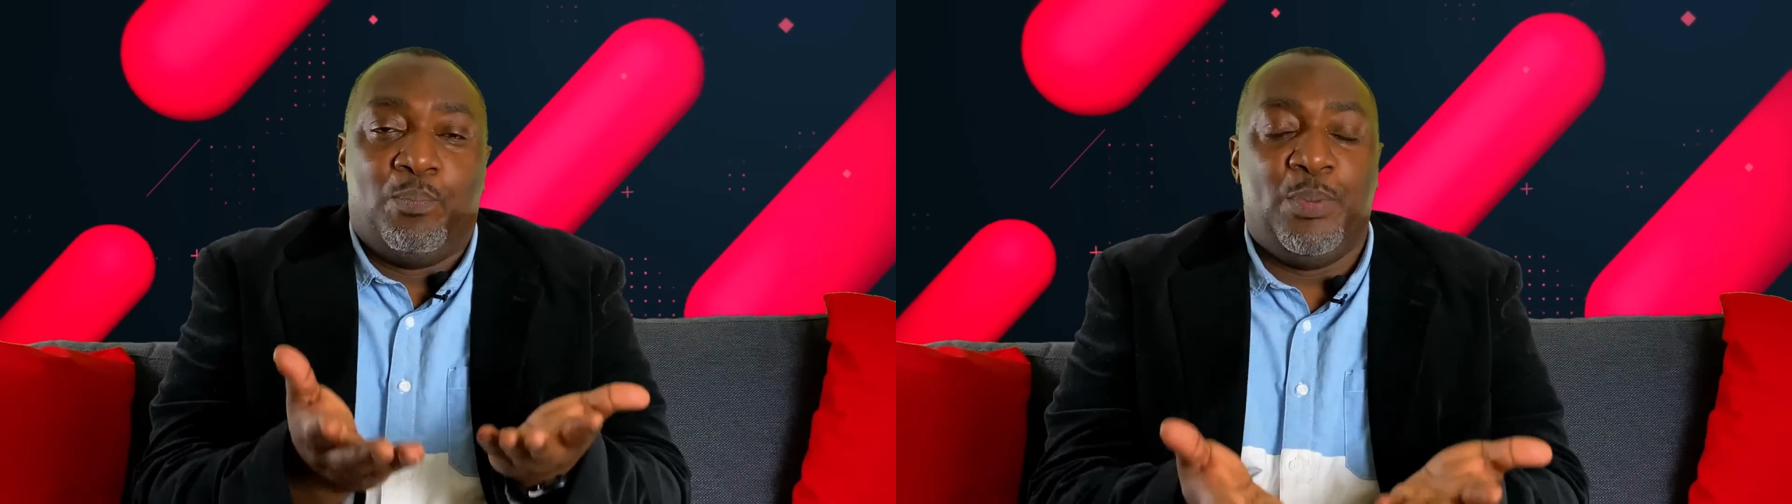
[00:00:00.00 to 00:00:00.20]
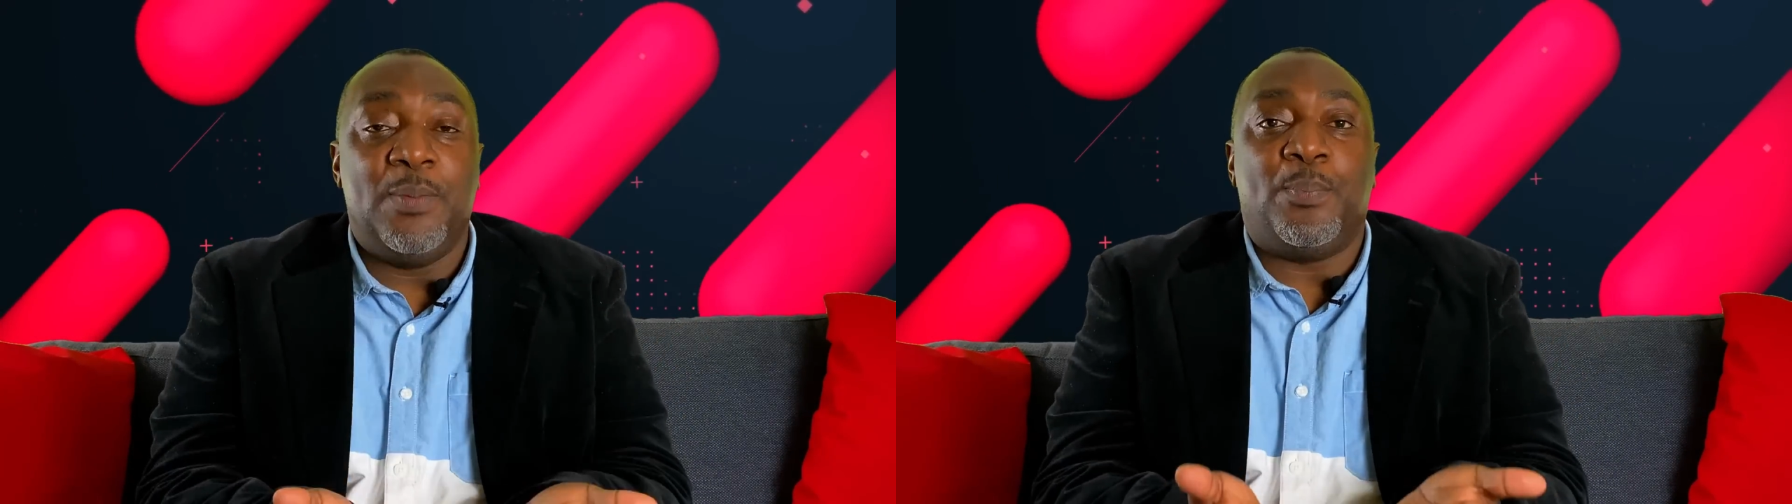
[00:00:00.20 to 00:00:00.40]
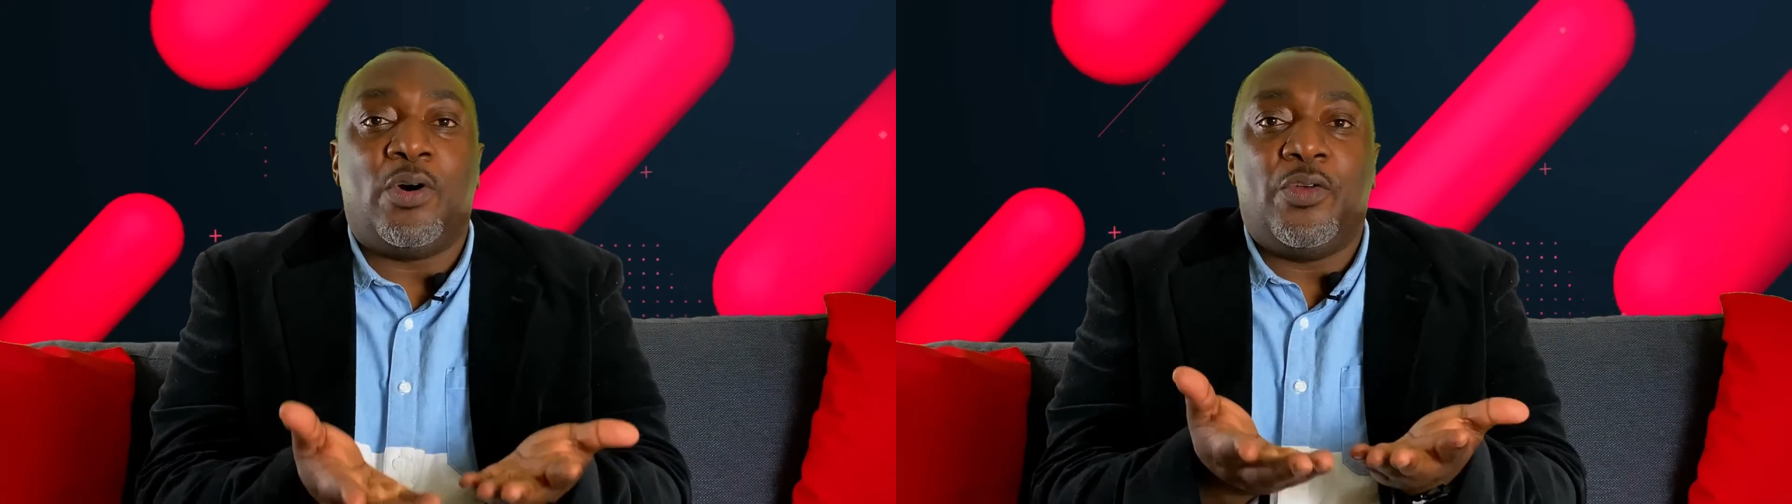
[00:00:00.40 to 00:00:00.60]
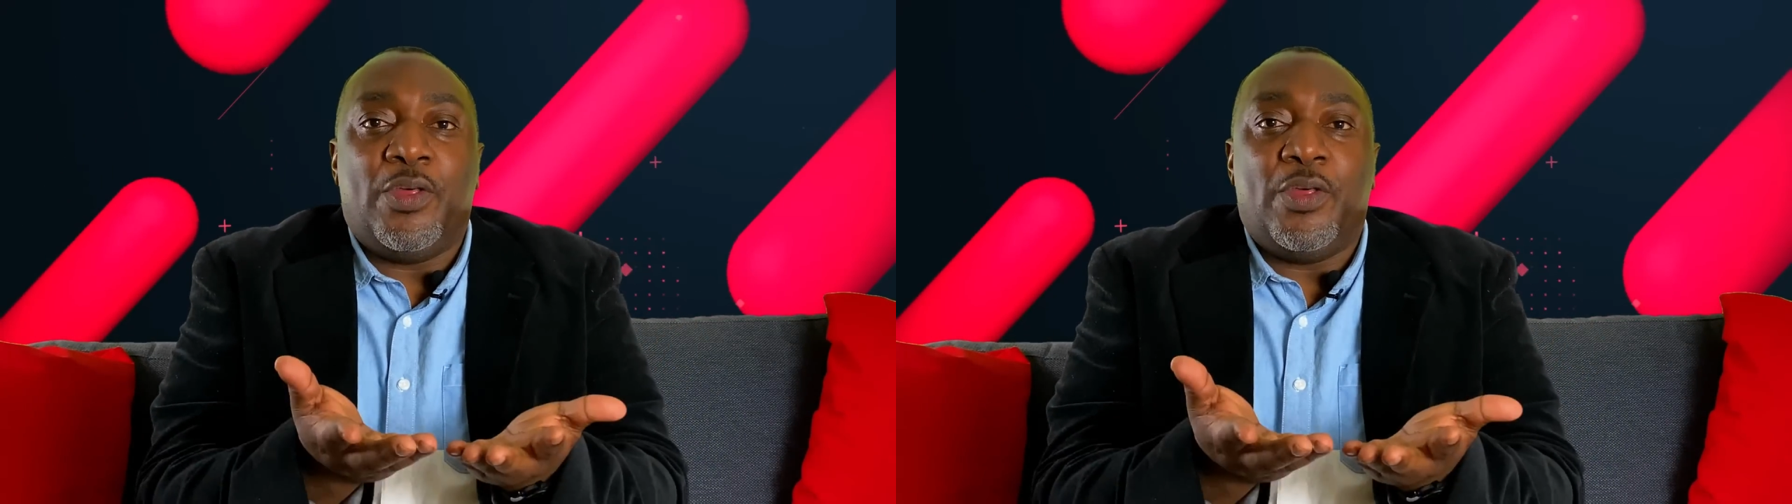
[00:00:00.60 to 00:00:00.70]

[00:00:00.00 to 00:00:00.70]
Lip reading: people,